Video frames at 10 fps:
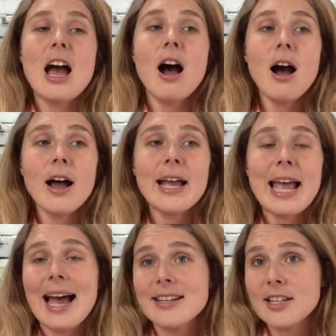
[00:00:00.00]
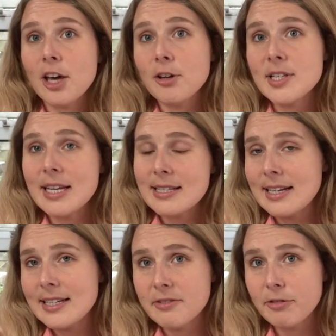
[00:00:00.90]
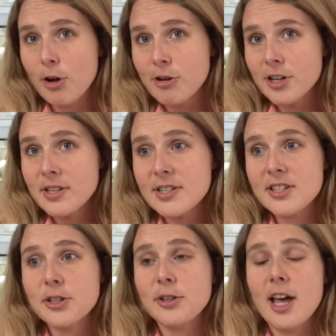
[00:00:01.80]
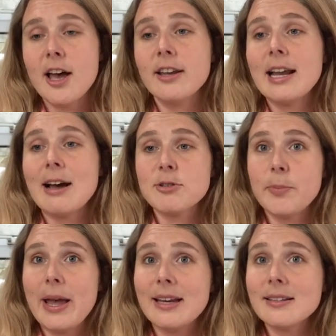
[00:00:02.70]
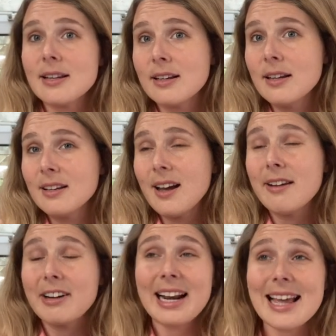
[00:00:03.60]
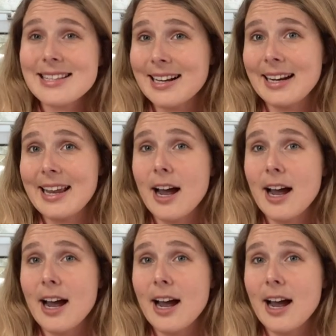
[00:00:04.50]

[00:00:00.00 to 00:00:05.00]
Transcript: I had to go to Italy, to Florence, to learn how to paint kind of classically.